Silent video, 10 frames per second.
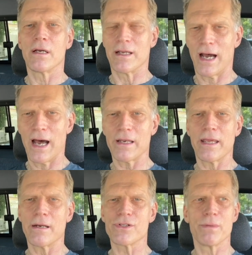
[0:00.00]
God
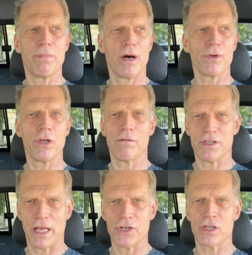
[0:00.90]
cares about your
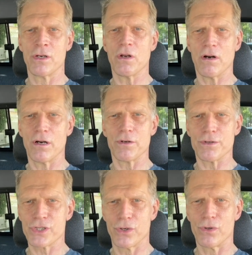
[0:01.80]
intention, your heart, your
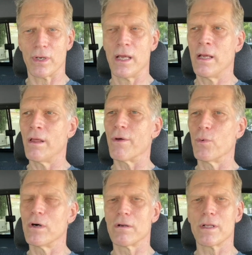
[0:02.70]
soul. The
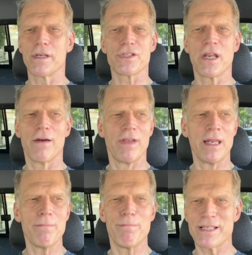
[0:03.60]
world doesn't have
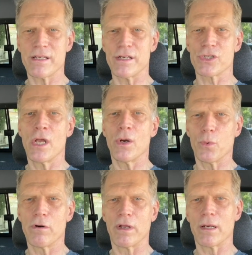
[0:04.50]
any business
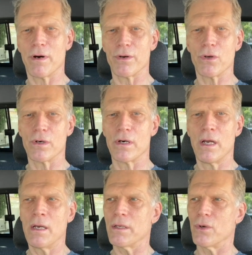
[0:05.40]
worrying about your
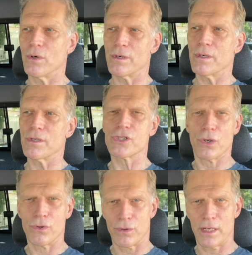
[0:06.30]

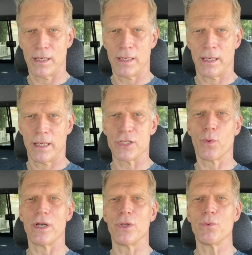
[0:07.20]
soul. It's
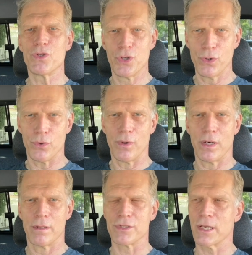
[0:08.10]
what you do.
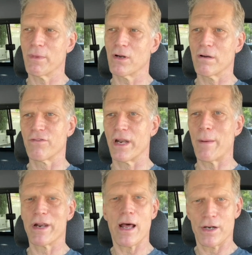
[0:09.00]
There's something called
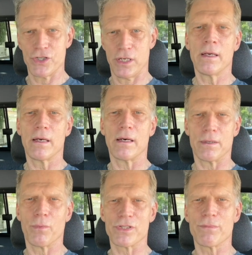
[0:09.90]
phenomenology,
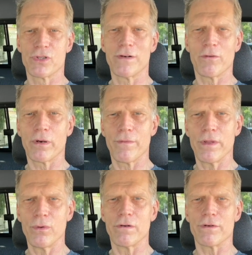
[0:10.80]
what's observable in the
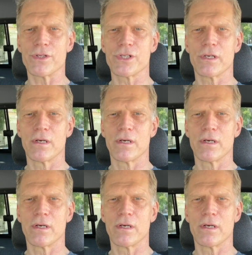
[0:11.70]
universe.